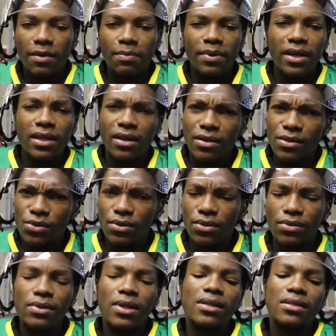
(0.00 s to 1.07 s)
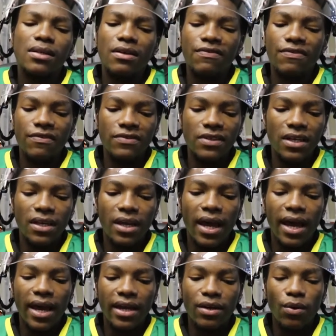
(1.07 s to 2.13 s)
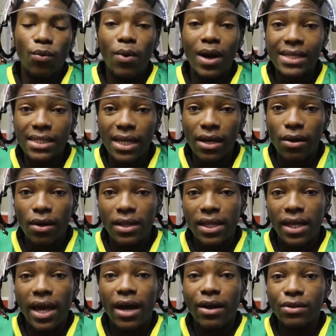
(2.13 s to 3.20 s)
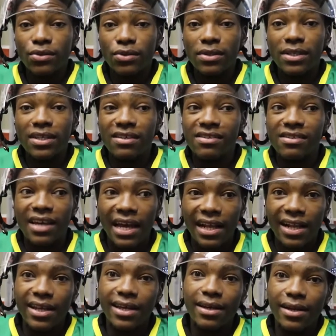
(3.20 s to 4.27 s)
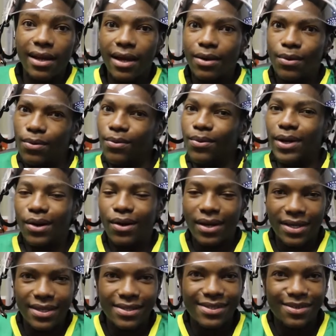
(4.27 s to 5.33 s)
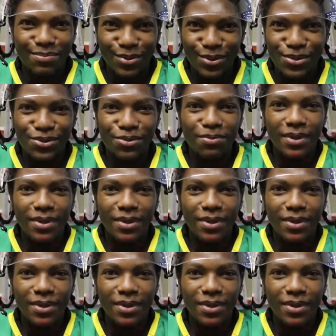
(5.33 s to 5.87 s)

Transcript: Taipei. That was 2015. And once I got there, I got to see exactly like what hockey is supposed to